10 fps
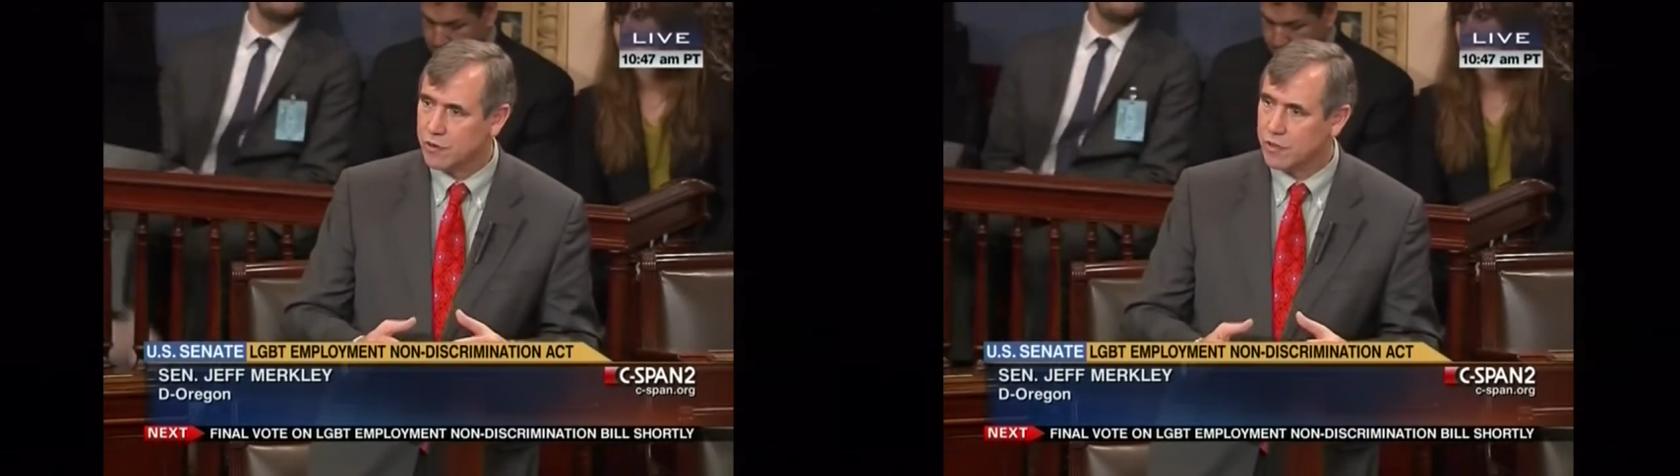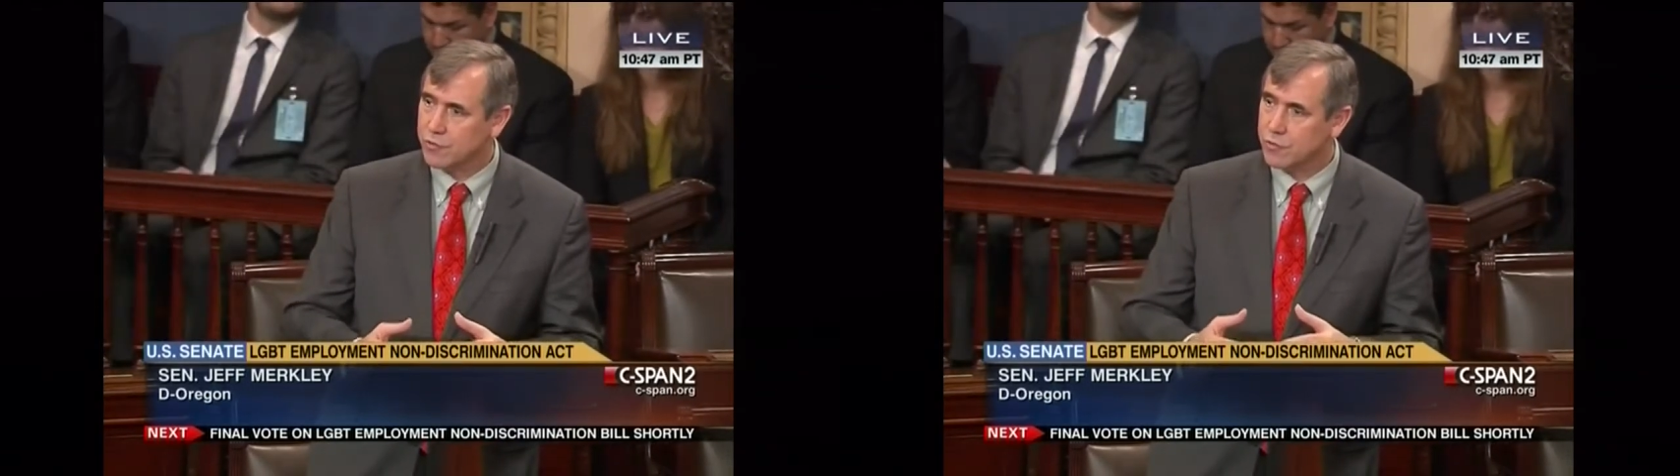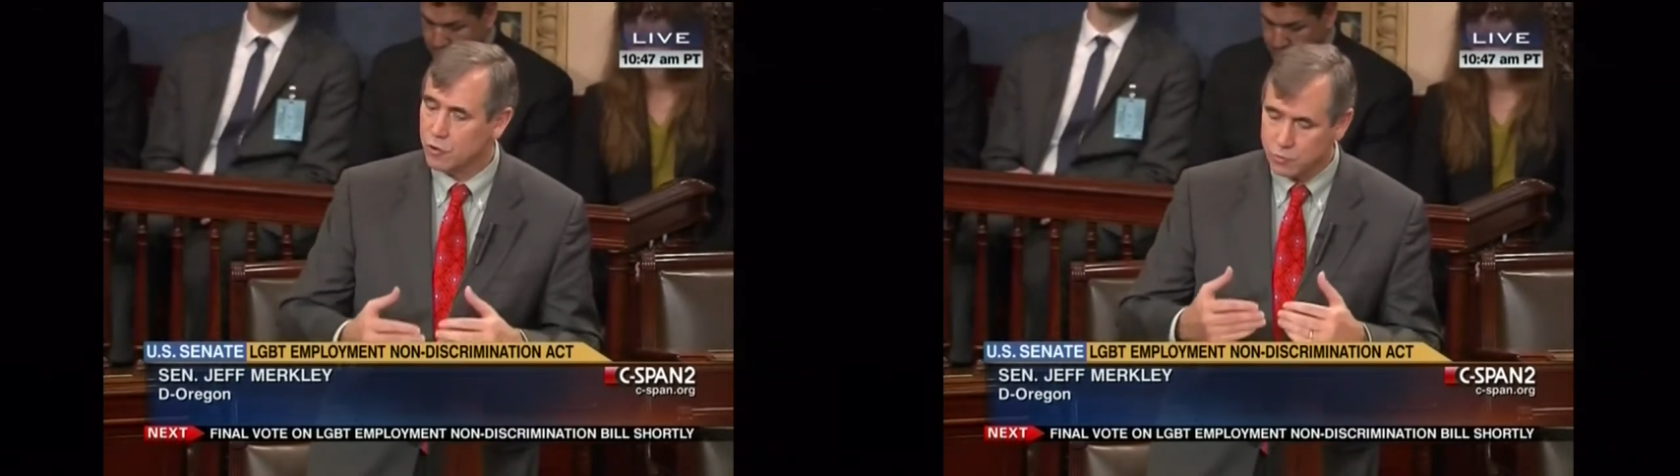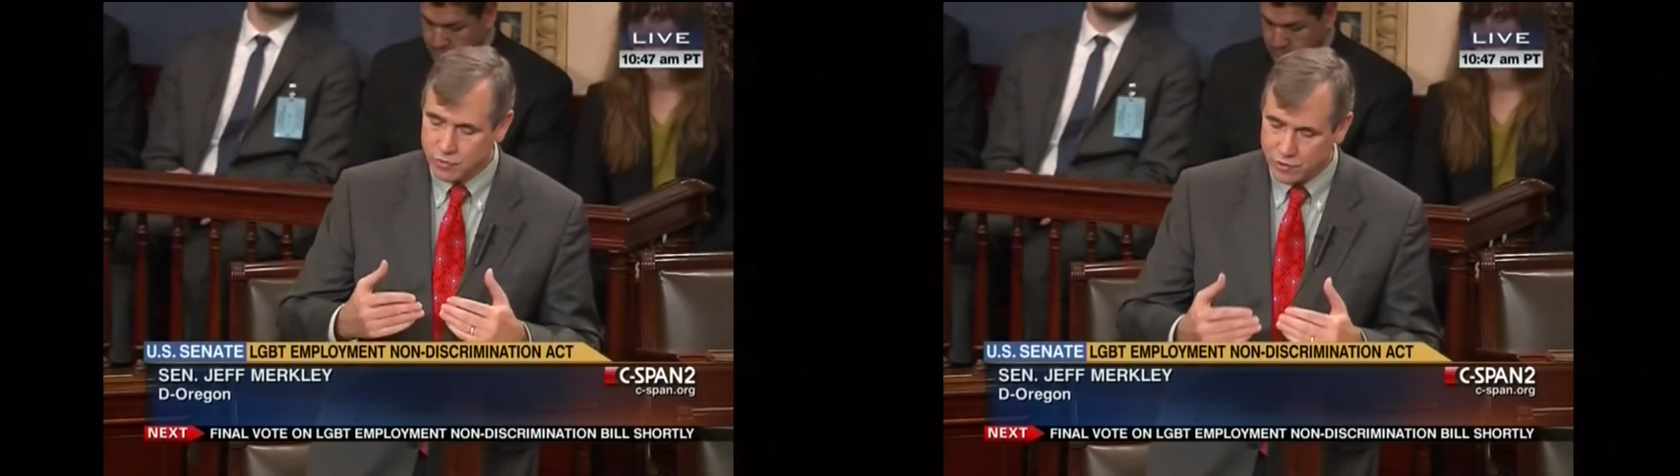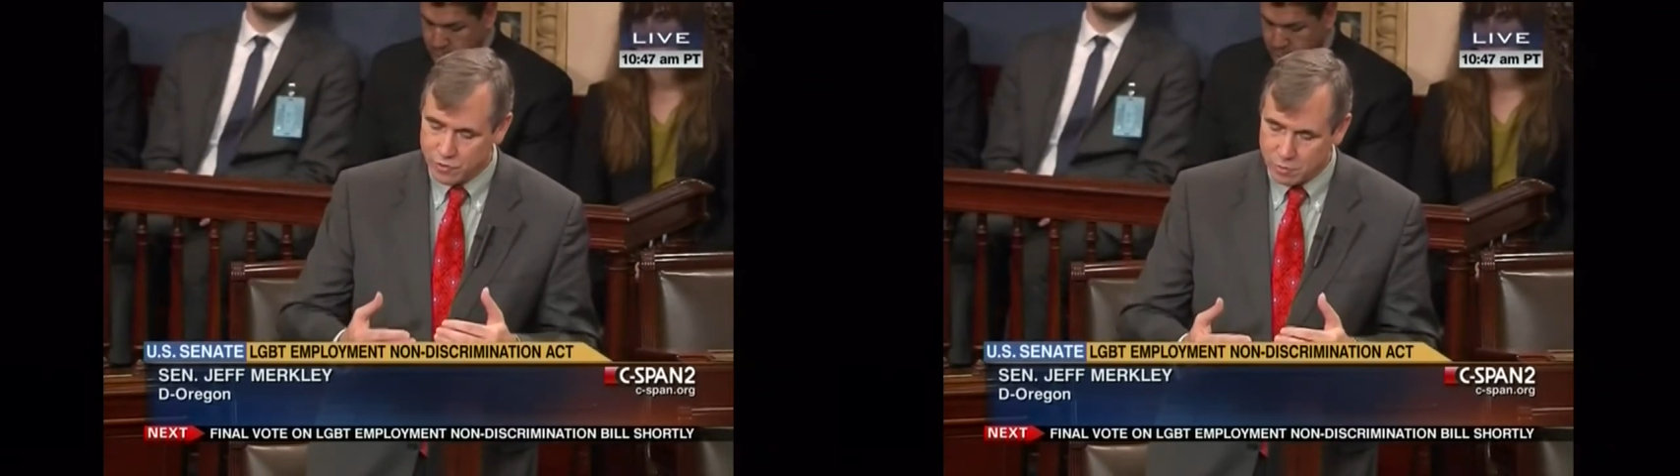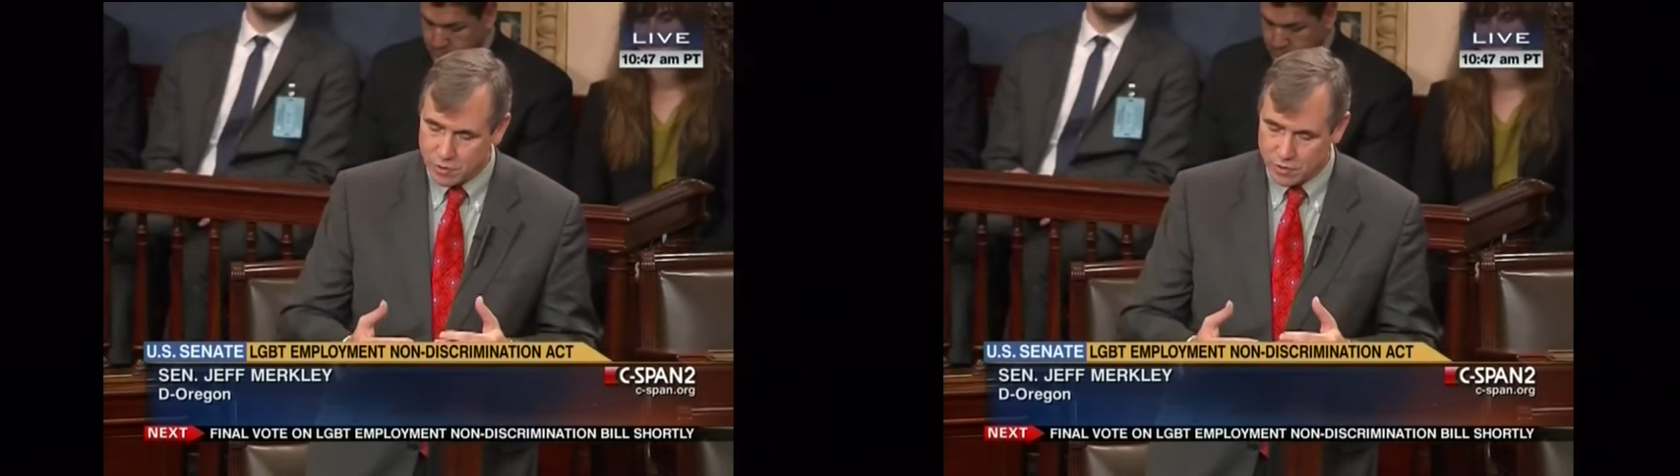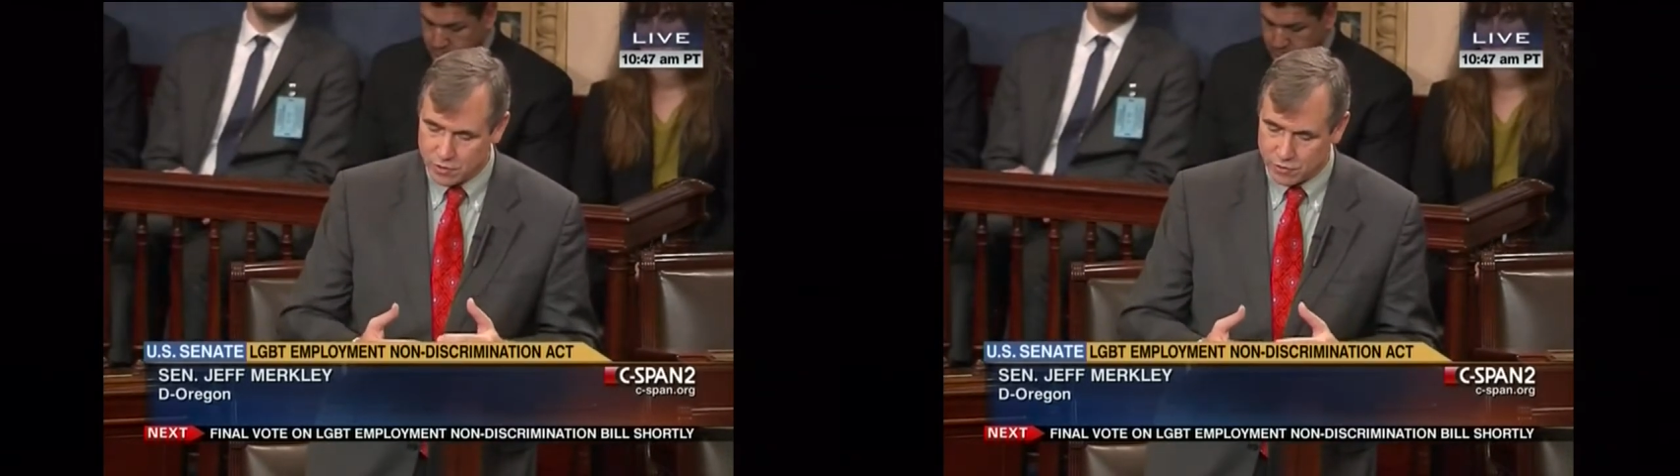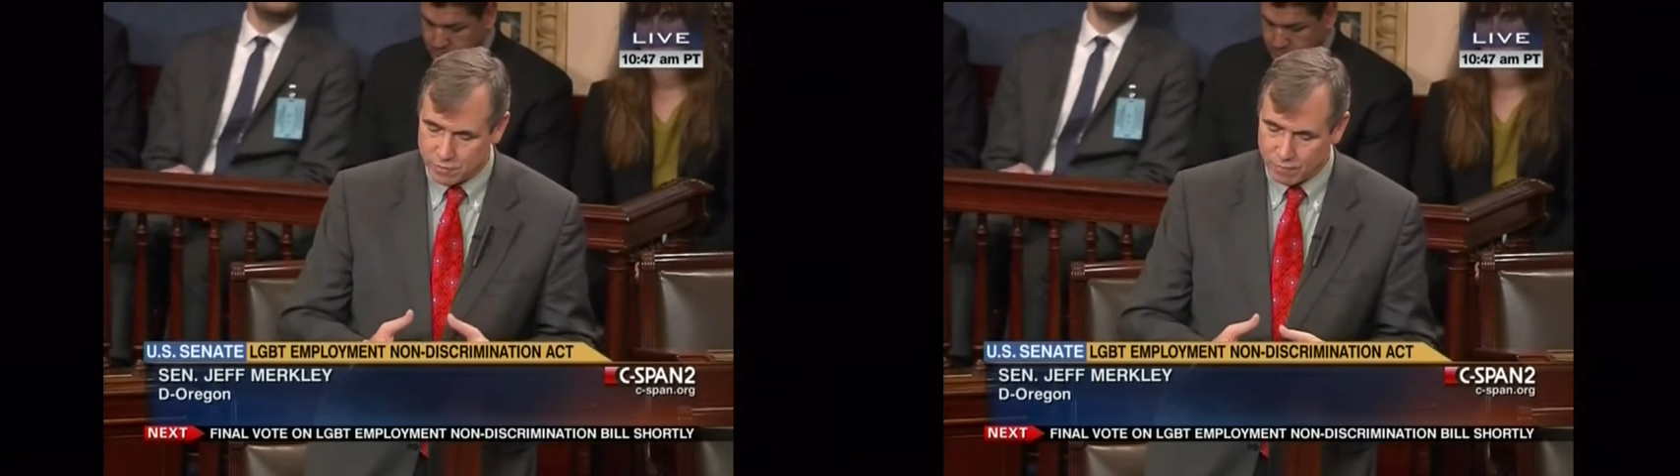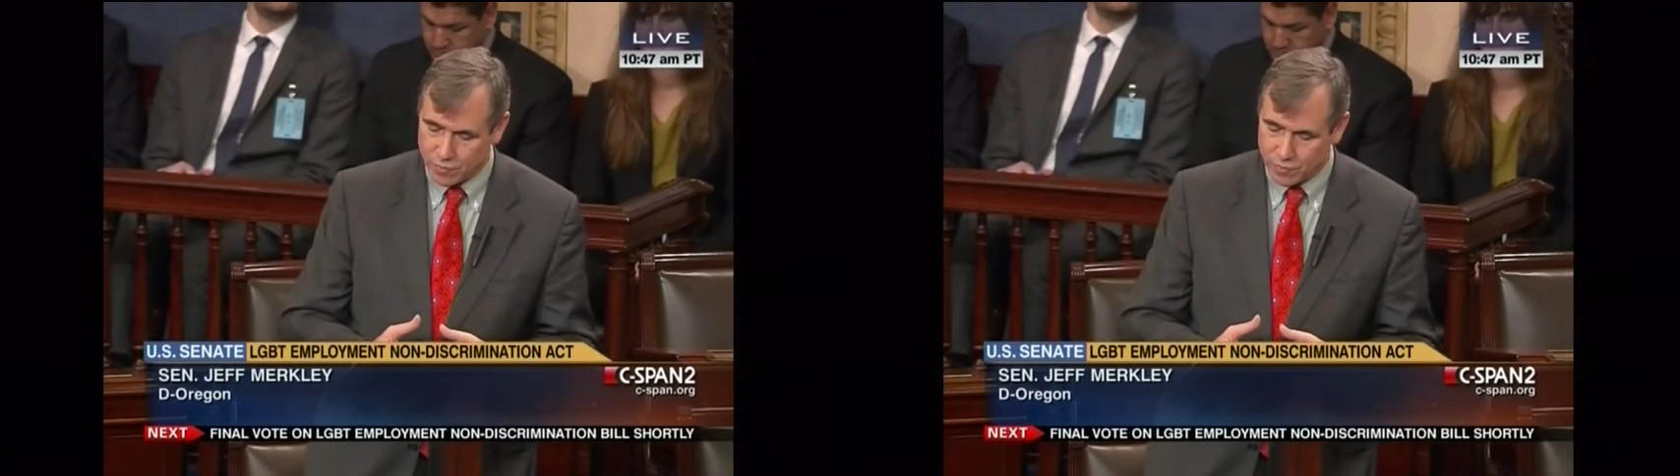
against those with disabilities,